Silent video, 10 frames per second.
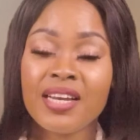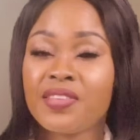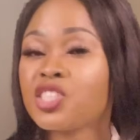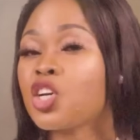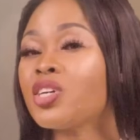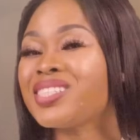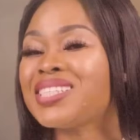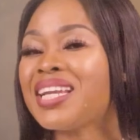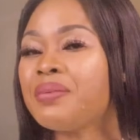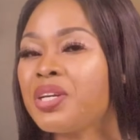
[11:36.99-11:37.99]
This
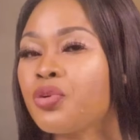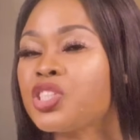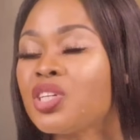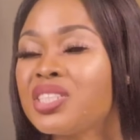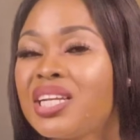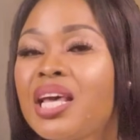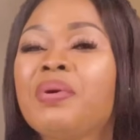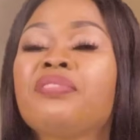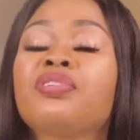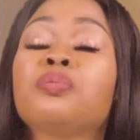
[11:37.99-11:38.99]
causes an immigration
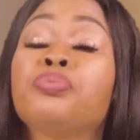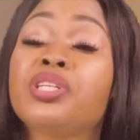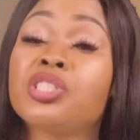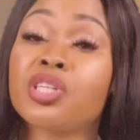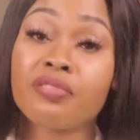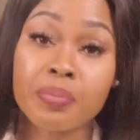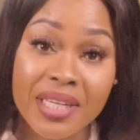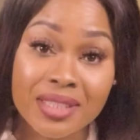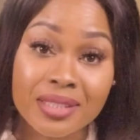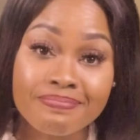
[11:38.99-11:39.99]
dilemma for the British
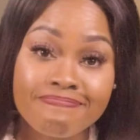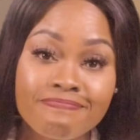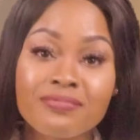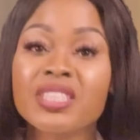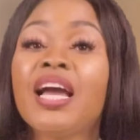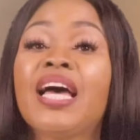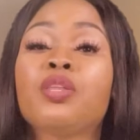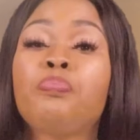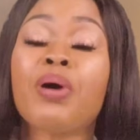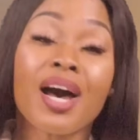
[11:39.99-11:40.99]
government, and
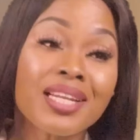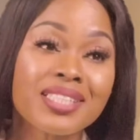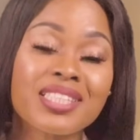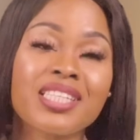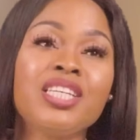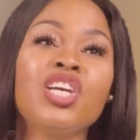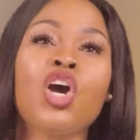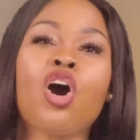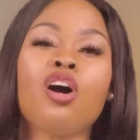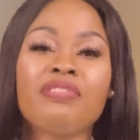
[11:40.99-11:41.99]
the policy
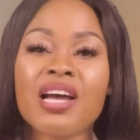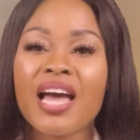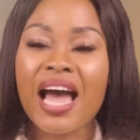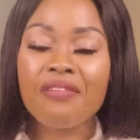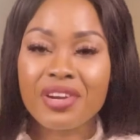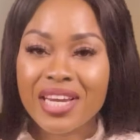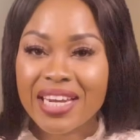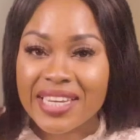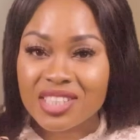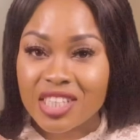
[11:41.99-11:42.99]
of
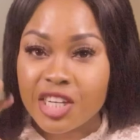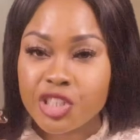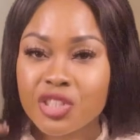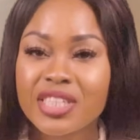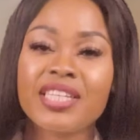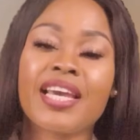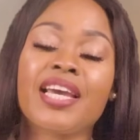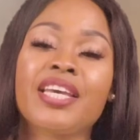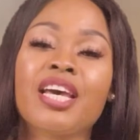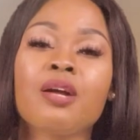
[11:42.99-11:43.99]
Africanization in
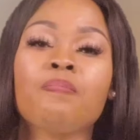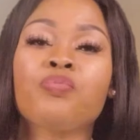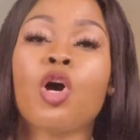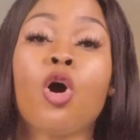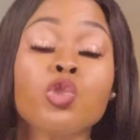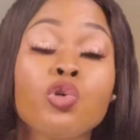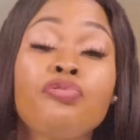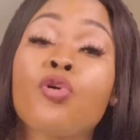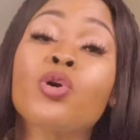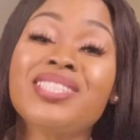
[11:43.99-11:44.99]
Kenya also
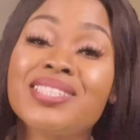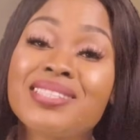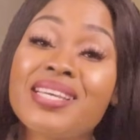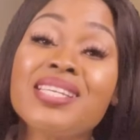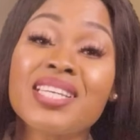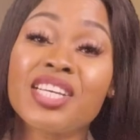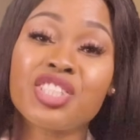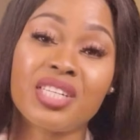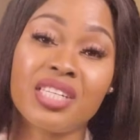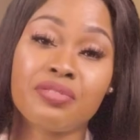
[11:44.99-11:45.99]
forces these
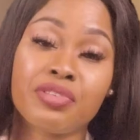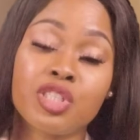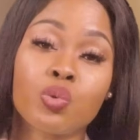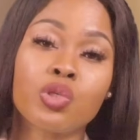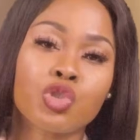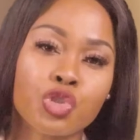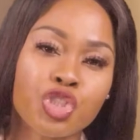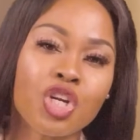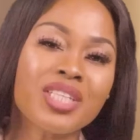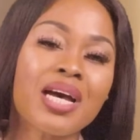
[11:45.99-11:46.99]
Asian individuals to
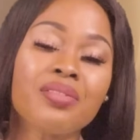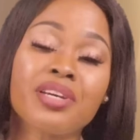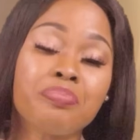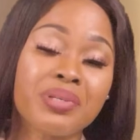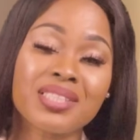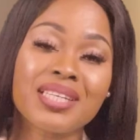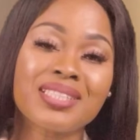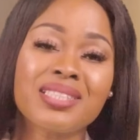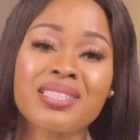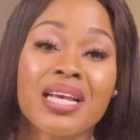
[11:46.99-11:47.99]
shut down their
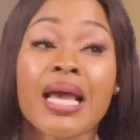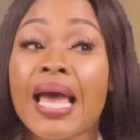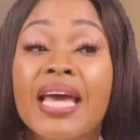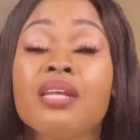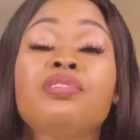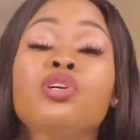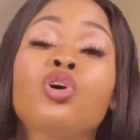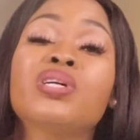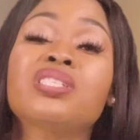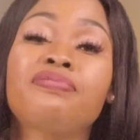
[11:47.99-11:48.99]
businesses and even
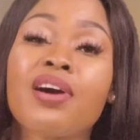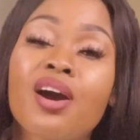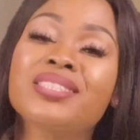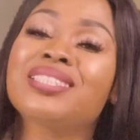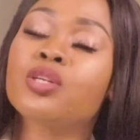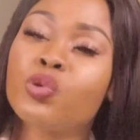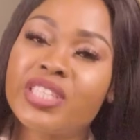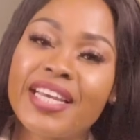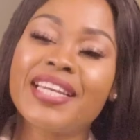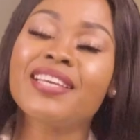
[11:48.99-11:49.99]
go as far as
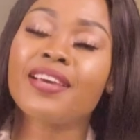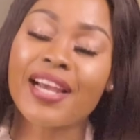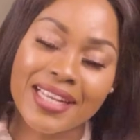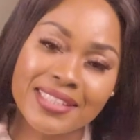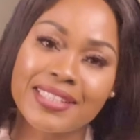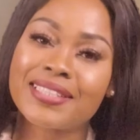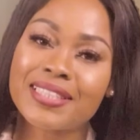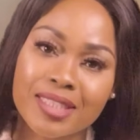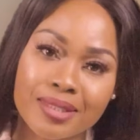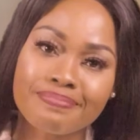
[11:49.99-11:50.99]
liquidating their
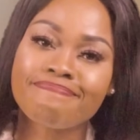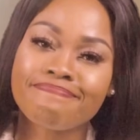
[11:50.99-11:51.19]
assets.